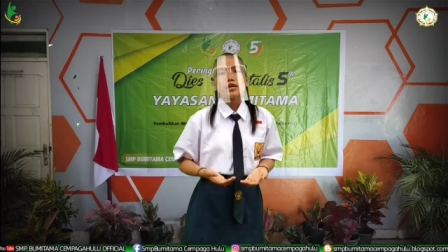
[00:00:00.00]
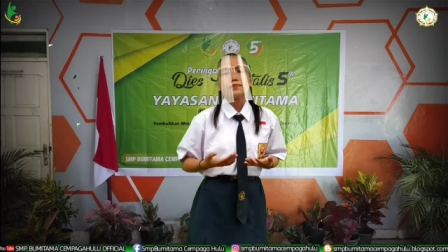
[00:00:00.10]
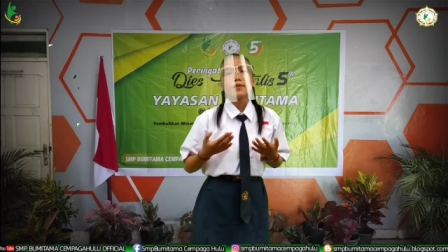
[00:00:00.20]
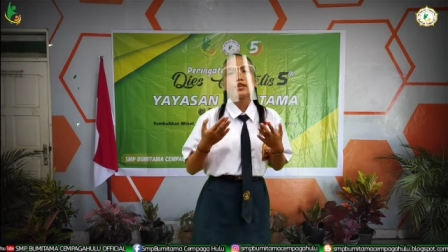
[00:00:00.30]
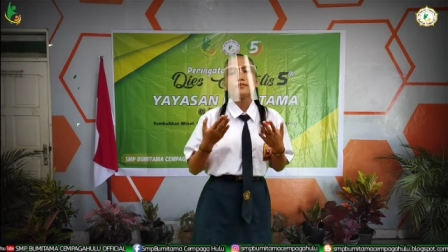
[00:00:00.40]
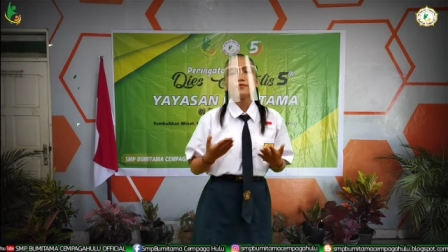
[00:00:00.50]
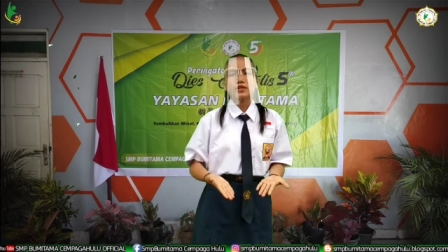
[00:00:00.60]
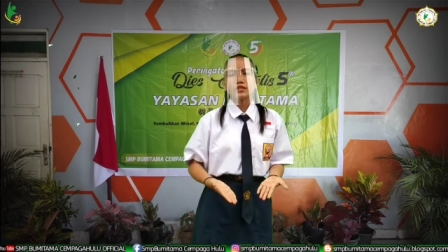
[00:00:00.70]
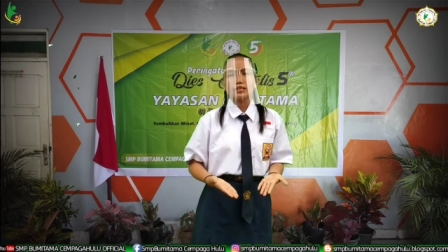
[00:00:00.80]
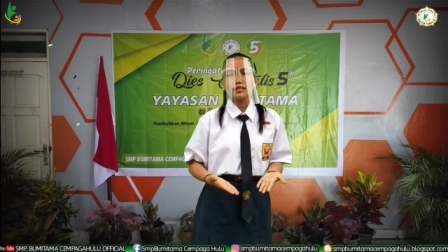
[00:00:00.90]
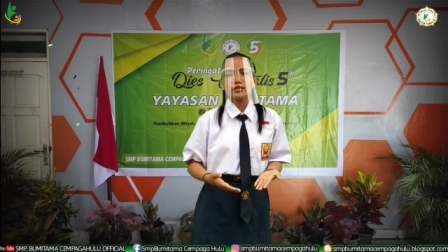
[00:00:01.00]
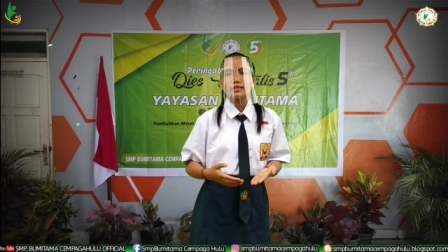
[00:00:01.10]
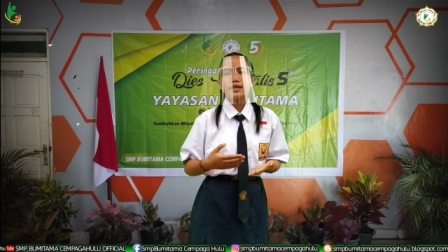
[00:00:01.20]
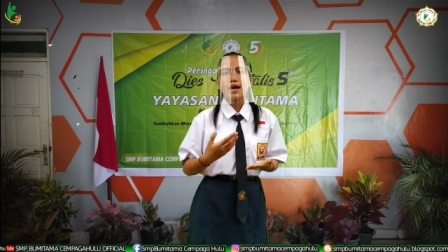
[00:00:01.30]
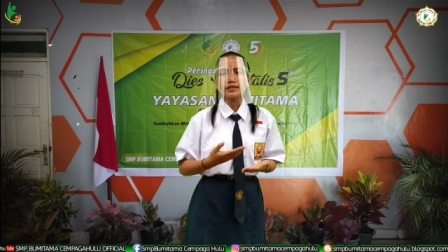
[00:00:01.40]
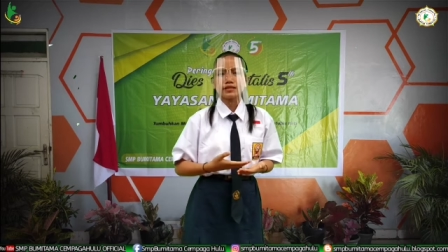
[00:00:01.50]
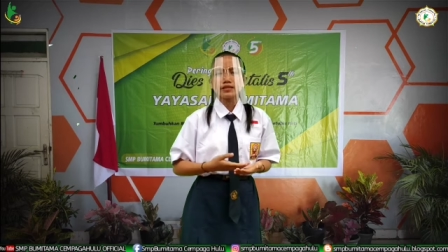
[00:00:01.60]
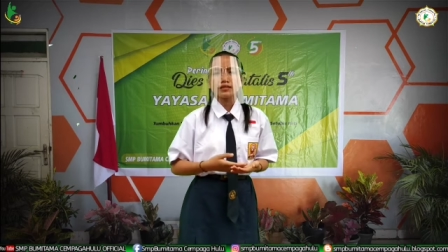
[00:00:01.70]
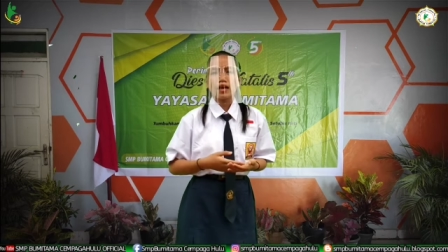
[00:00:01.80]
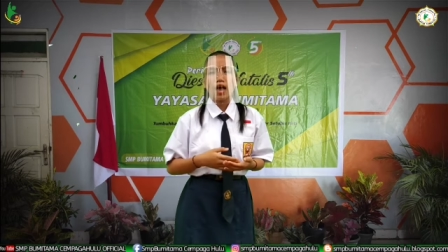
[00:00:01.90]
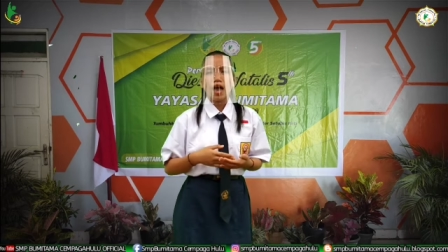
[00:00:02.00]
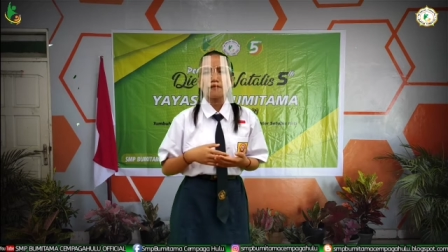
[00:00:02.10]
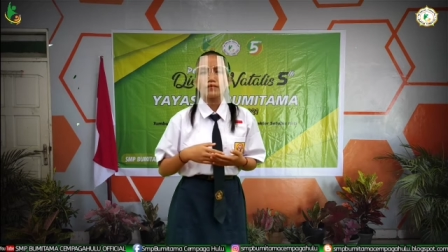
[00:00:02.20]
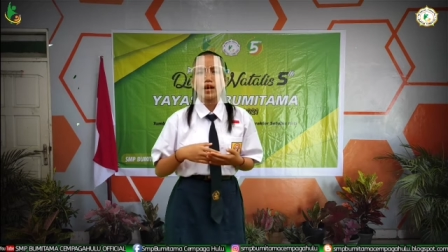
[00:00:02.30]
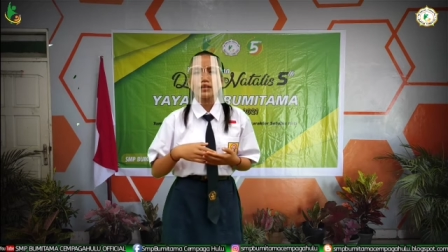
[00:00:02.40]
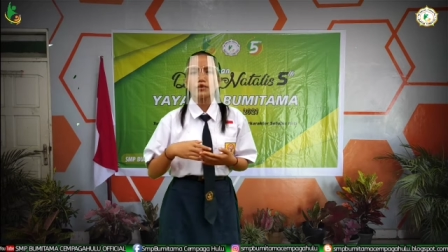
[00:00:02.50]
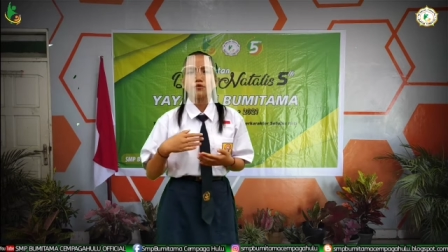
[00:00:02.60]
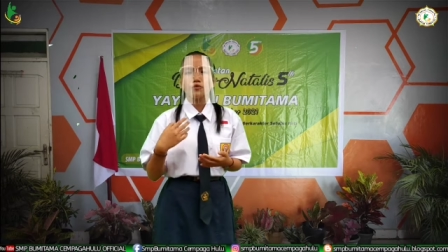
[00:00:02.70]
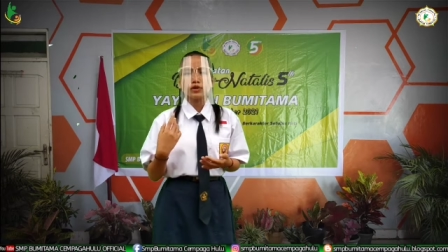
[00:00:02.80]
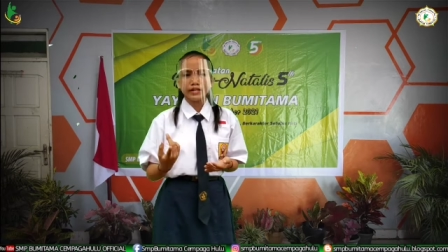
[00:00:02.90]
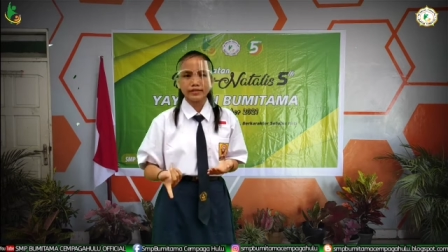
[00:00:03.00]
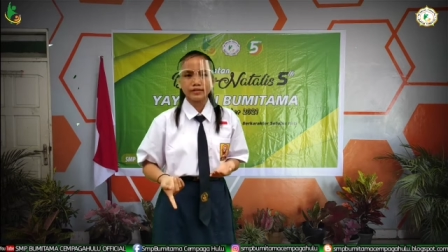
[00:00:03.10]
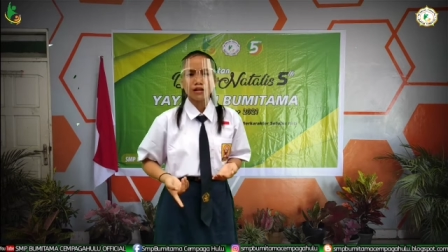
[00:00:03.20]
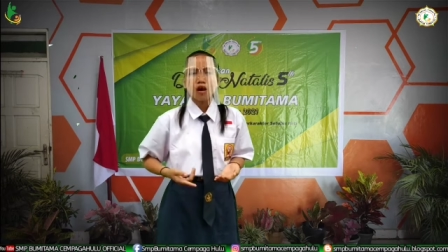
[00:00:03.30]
if any person doesn't have any wish,